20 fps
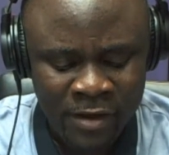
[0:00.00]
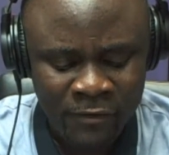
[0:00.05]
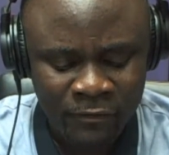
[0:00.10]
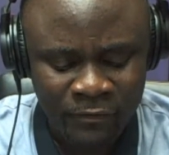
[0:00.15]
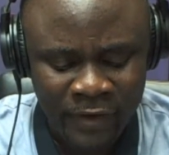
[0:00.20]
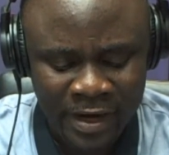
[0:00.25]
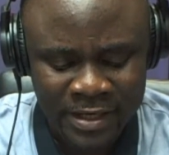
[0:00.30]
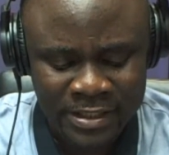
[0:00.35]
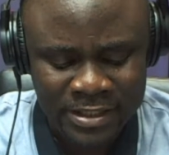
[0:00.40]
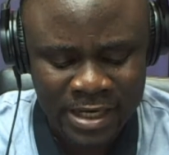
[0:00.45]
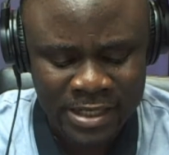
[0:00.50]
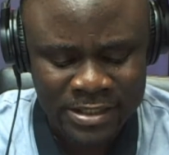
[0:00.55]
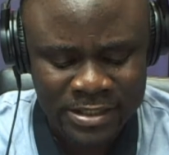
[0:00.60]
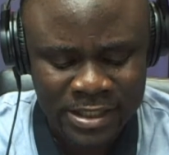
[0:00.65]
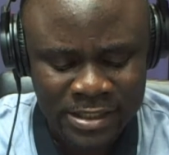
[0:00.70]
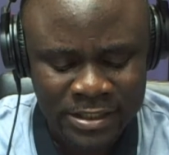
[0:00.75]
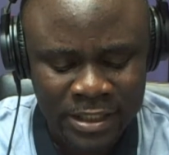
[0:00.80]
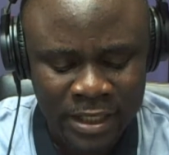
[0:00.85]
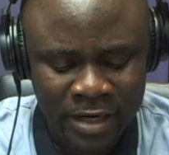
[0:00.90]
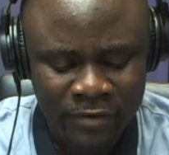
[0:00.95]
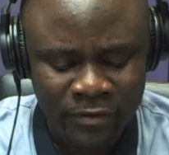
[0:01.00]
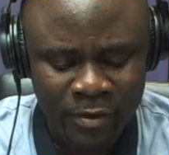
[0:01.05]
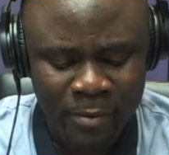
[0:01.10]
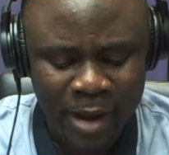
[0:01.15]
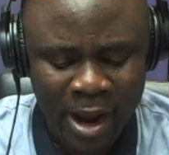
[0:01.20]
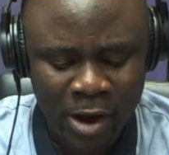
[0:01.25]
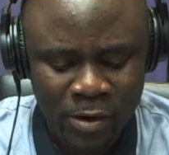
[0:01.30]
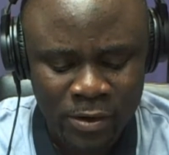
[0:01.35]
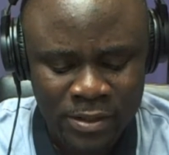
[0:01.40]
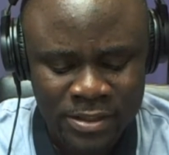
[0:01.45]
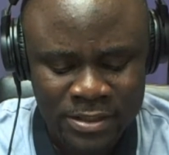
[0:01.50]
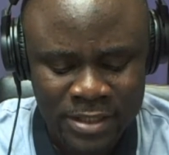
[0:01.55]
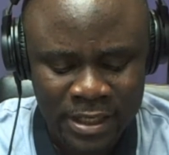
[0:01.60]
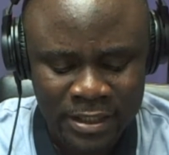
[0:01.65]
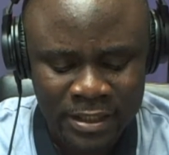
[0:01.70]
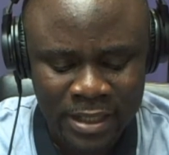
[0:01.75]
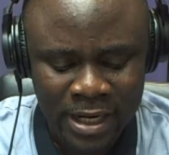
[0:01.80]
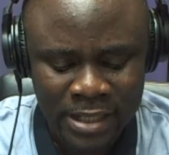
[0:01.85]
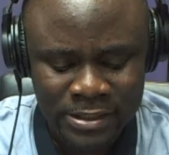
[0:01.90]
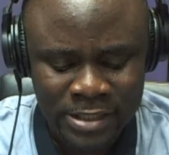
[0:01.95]
Fantastic delivery by all
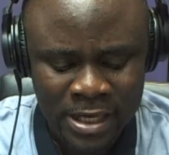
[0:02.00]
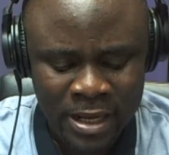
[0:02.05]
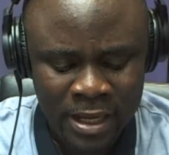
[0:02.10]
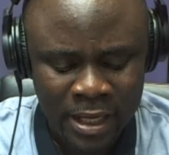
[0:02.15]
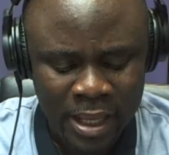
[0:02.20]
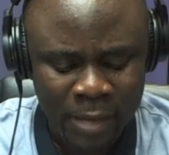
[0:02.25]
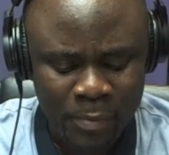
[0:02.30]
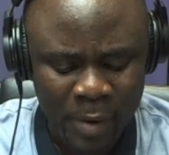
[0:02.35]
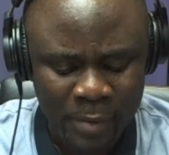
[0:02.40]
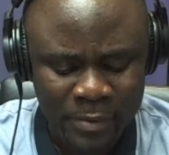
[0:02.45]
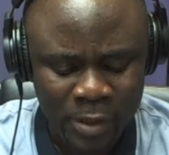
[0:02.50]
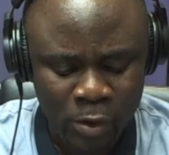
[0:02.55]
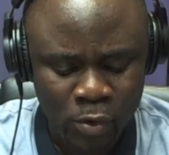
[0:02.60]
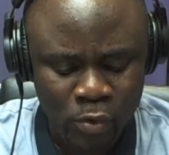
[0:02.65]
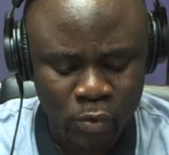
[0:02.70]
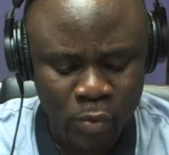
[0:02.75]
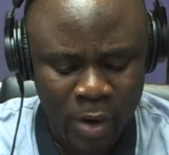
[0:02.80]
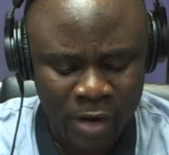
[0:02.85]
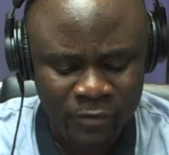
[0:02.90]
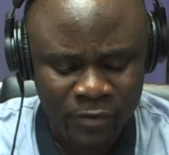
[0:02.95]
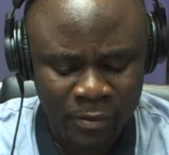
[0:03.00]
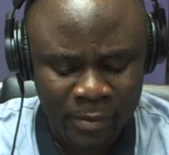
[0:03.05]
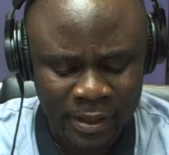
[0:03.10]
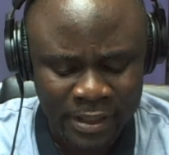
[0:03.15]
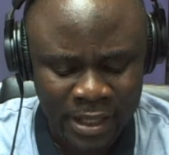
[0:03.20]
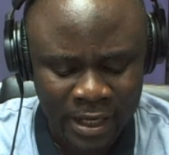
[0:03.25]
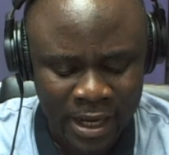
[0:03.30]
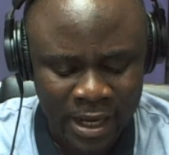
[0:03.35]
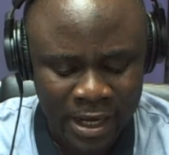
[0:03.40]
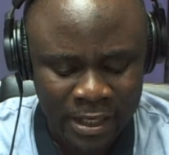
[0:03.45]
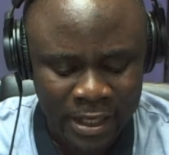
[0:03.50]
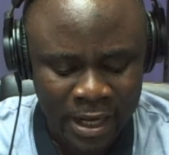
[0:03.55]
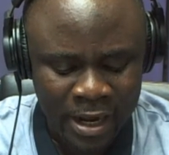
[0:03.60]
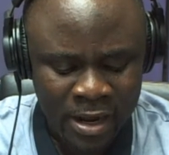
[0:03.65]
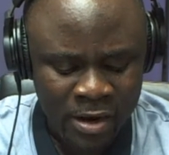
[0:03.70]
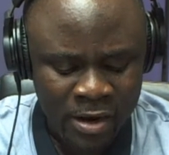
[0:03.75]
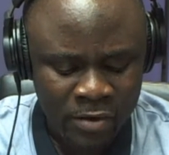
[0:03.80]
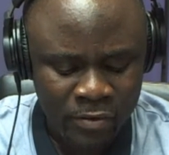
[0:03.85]
standards. Keep up the good work for Mother Ghana.